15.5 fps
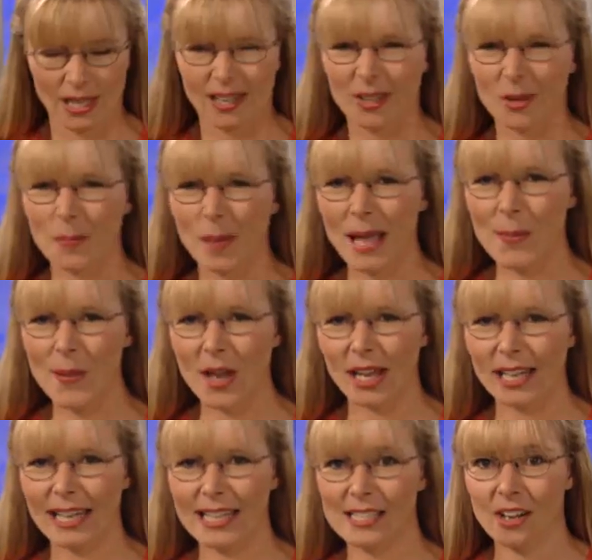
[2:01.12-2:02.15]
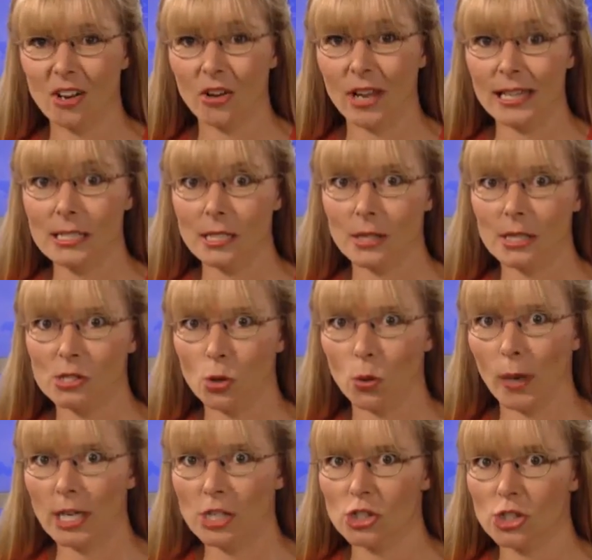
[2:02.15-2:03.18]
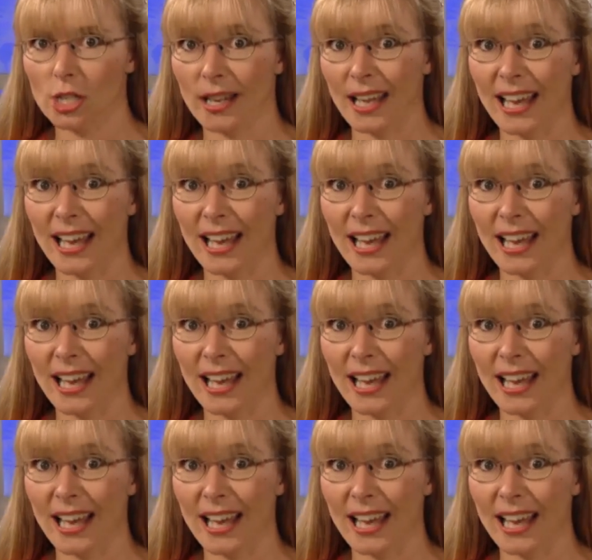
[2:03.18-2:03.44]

Well, maybe I need to look into this question